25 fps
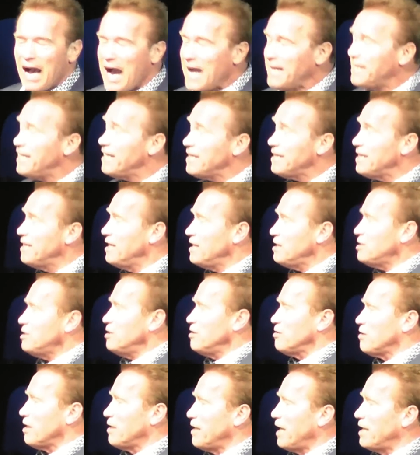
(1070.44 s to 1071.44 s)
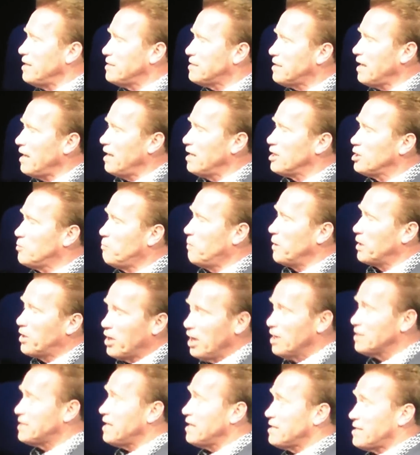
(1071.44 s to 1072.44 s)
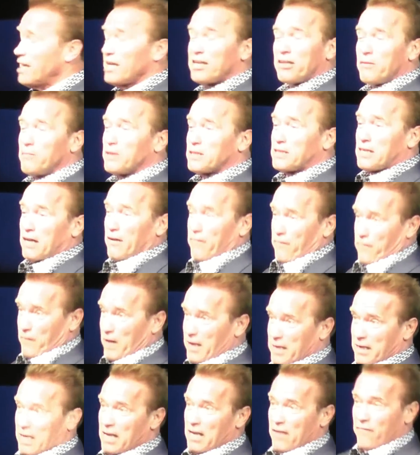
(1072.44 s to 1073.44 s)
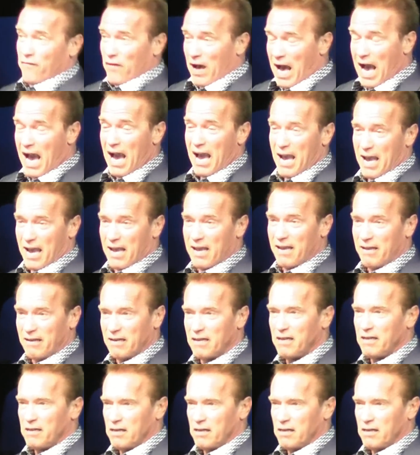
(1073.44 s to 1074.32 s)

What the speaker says: I didn't listen to the naysayers because I said to myself, like, if I